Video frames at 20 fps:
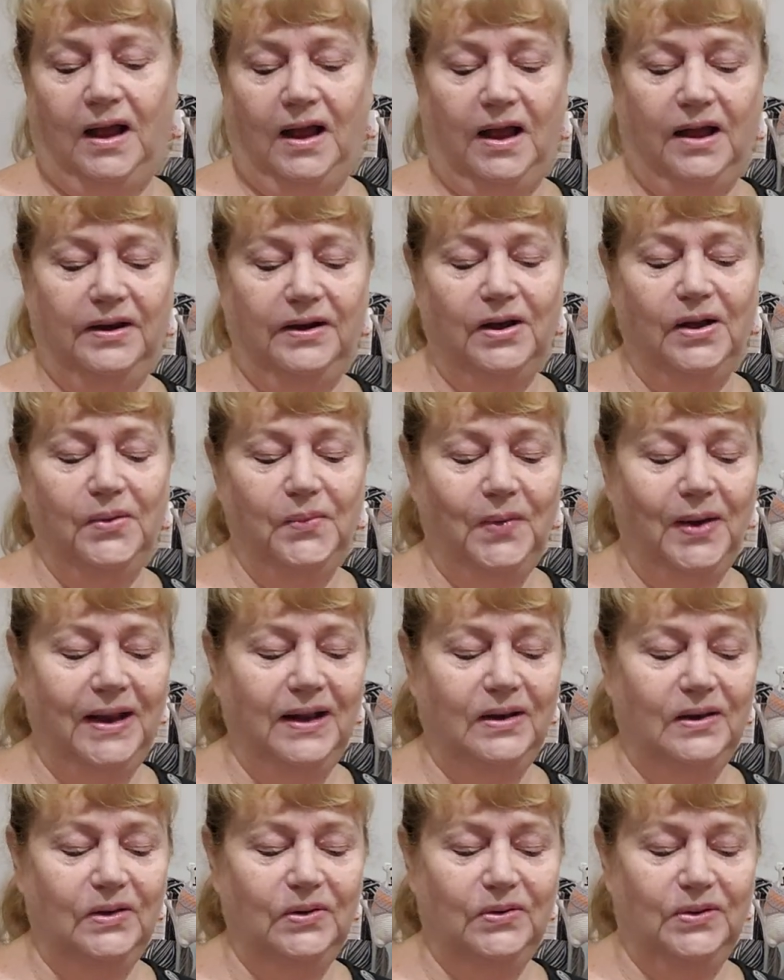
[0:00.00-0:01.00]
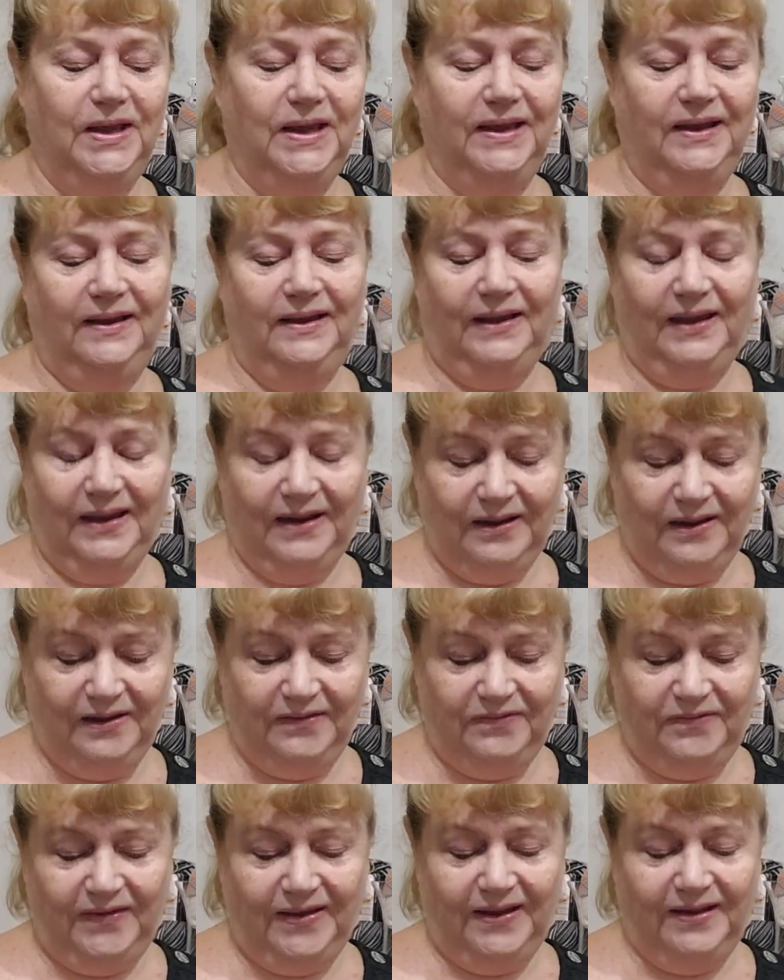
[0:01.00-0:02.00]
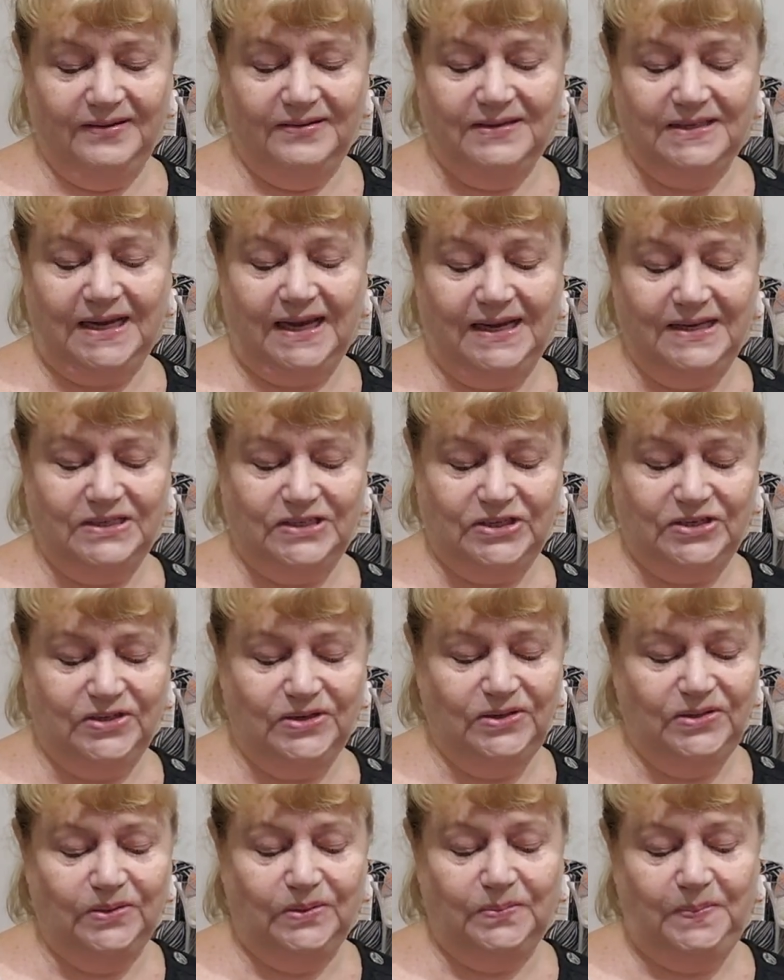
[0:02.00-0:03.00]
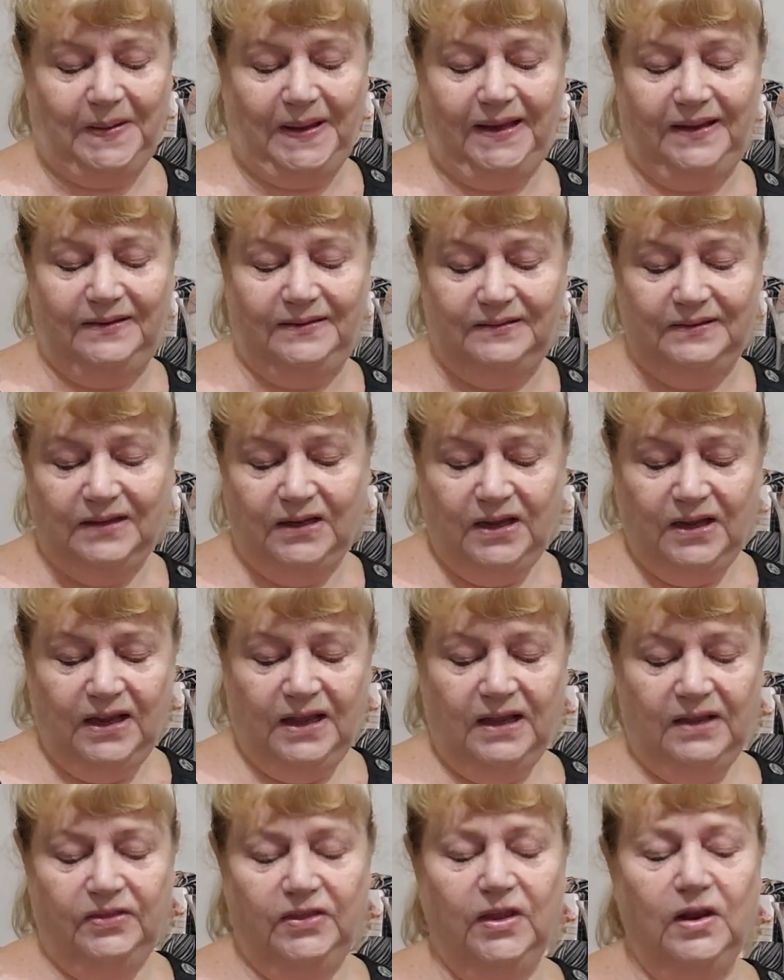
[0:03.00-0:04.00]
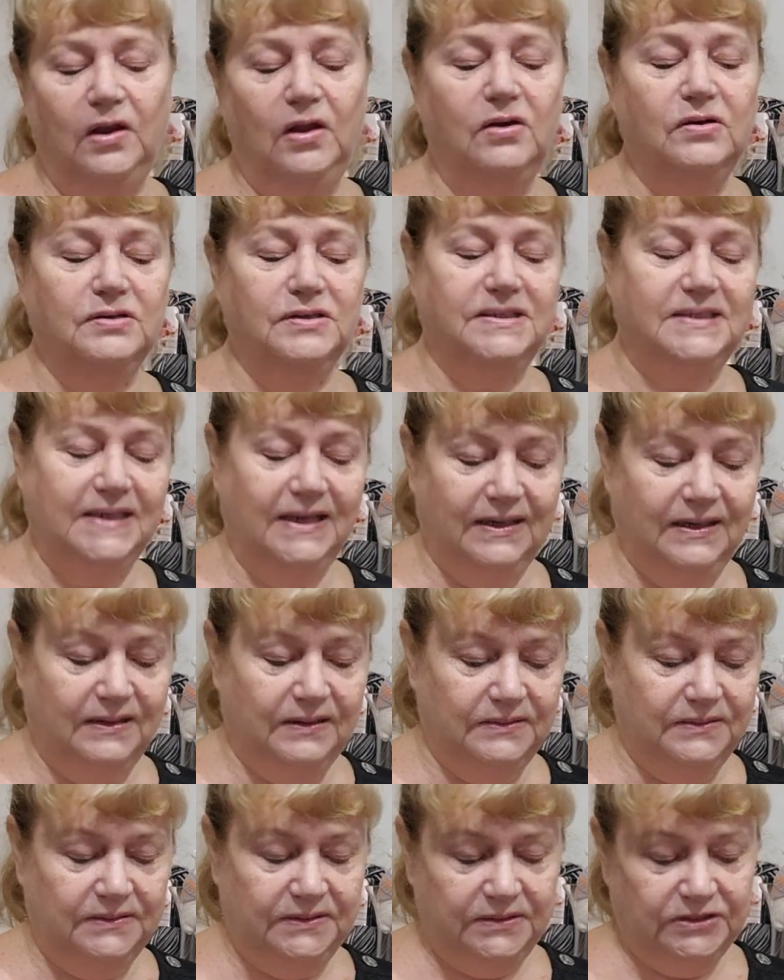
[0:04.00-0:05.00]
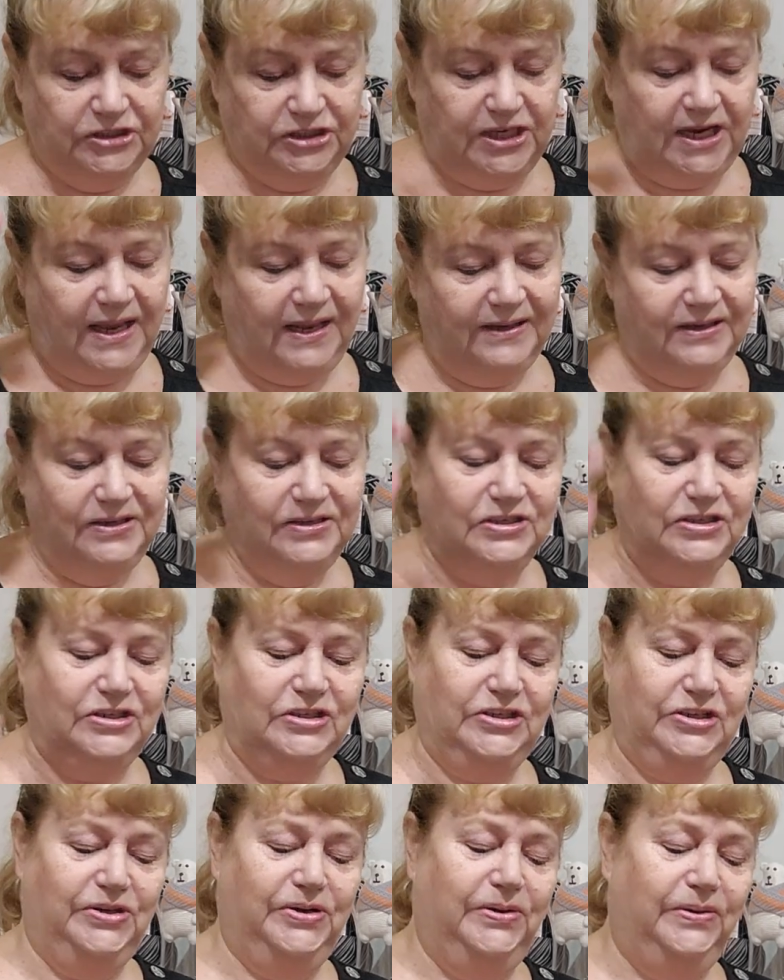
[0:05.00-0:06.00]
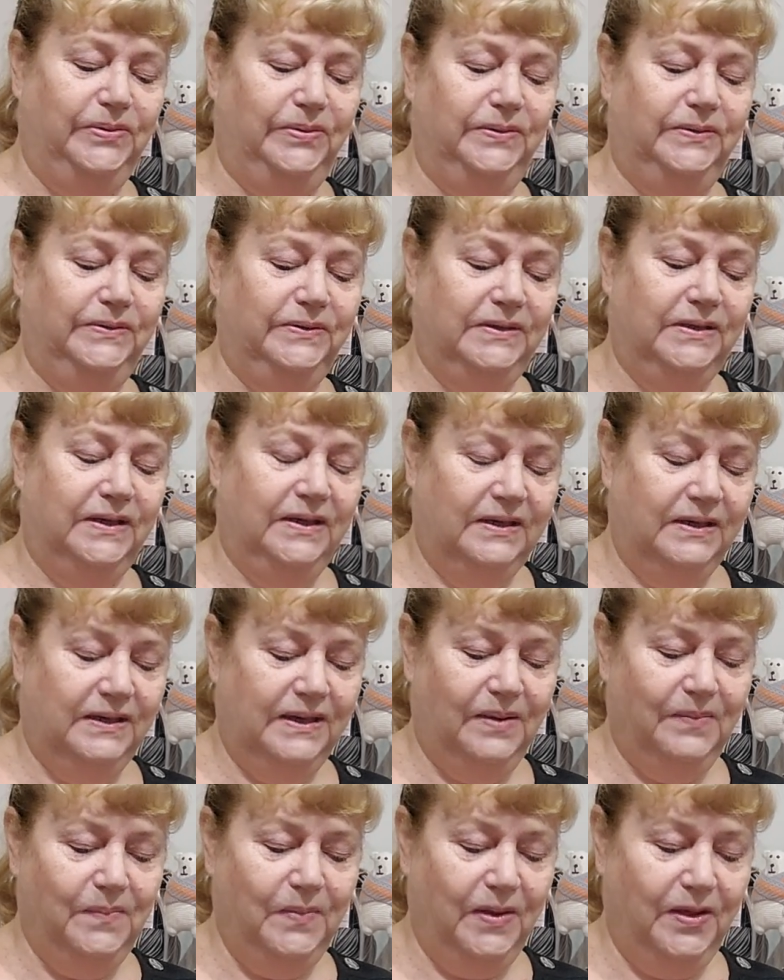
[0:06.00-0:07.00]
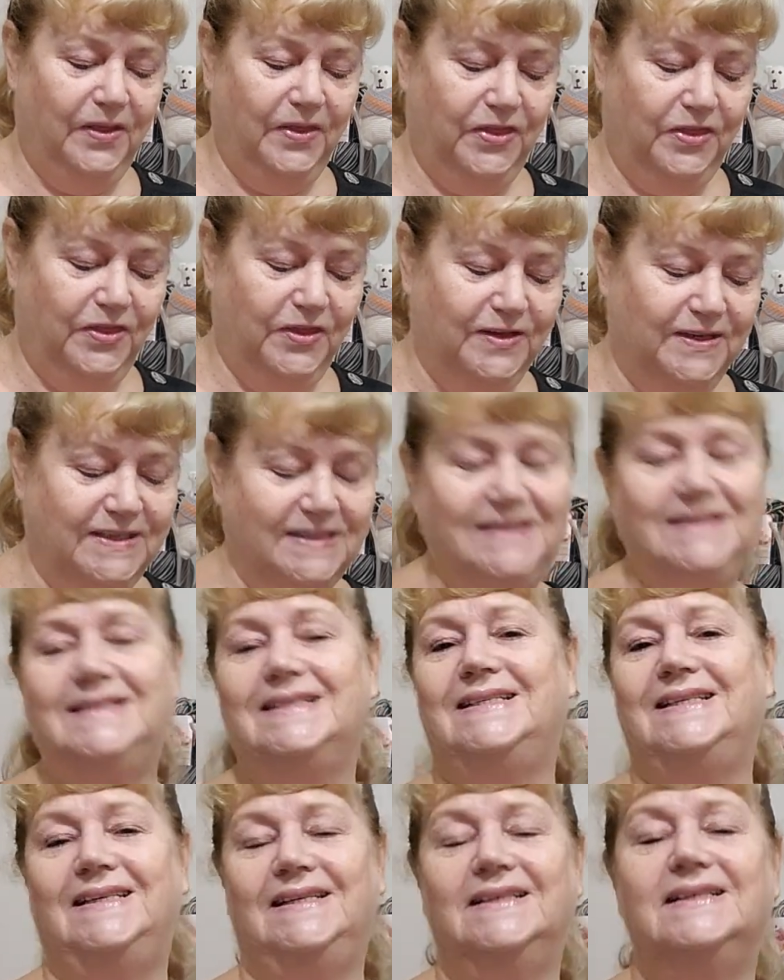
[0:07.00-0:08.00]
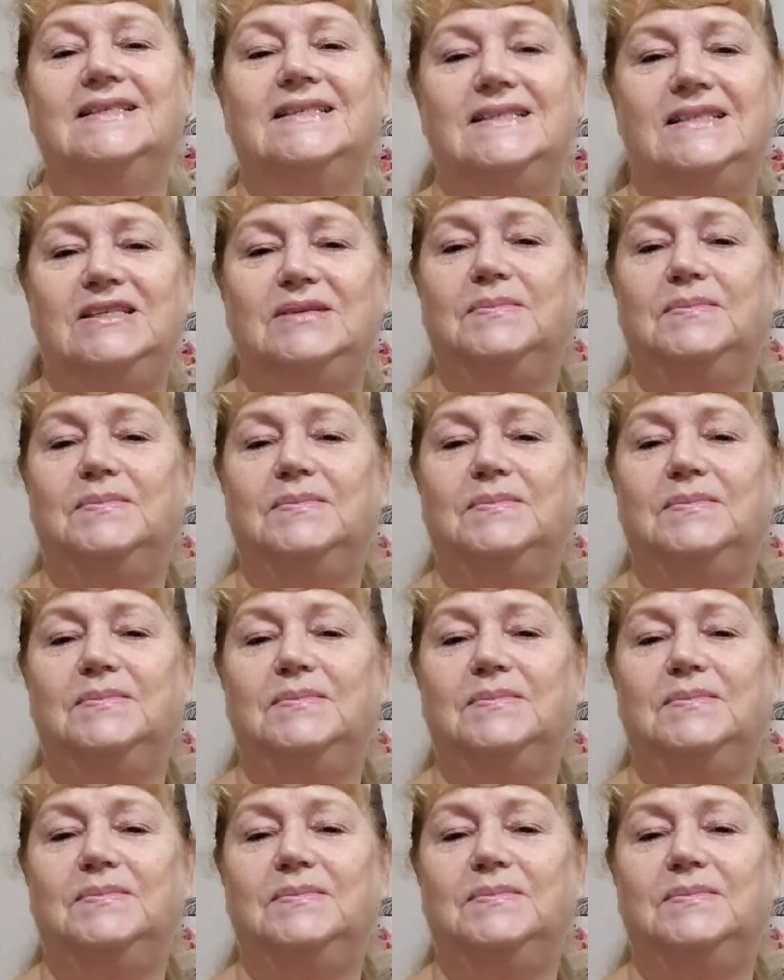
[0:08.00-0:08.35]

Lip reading: And I went looking and I found a turtle pattern, the Lockdown Challenge Turtle number 36.